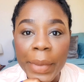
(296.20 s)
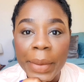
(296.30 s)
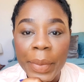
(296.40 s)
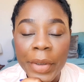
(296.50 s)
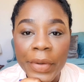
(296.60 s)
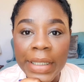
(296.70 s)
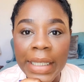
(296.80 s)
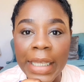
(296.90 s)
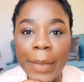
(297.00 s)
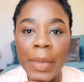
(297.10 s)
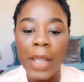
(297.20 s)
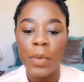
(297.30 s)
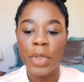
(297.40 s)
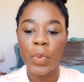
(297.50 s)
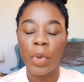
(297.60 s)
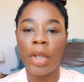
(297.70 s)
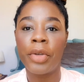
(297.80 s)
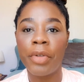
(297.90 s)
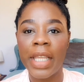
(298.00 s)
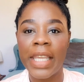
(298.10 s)
my period came, I was
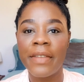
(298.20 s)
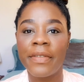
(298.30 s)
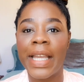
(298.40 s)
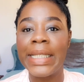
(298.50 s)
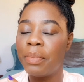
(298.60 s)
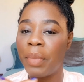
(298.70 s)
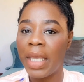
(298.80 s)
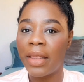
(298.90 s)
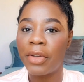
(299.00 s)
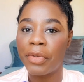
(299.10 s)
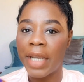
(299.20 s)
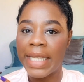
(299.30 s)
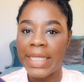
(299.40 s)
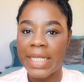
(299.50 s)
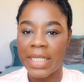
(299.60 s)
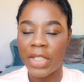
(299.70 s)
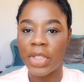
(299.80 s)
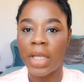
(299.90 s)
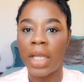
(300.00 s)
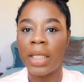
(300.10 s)
wondering if I made the right
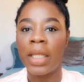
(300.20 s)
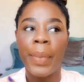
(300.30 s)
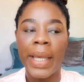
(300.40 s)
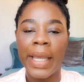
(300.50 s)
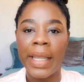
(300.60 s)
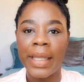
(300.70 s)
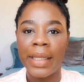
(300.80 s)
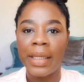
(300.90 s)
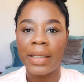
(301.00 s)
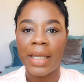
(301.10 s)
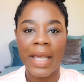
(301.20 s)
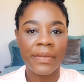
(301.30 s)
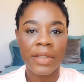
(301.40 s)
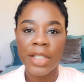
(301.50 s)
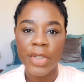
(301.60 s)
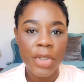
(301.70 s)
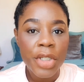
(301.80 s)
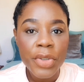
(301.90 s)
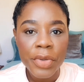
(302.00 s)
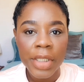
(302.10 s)
decision by having the
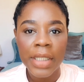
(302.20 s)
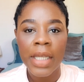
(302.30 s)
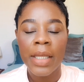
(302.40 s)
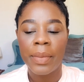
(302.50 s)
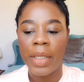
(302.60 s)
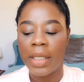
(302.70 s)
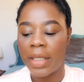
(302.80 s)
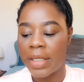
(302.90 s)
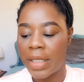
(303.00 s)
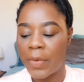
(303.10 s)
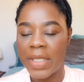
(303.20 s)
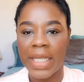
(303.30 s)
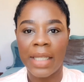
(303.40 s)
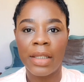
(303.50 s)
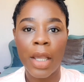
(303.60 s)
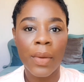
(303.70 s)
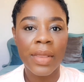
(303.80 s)
surgery, because I was like, now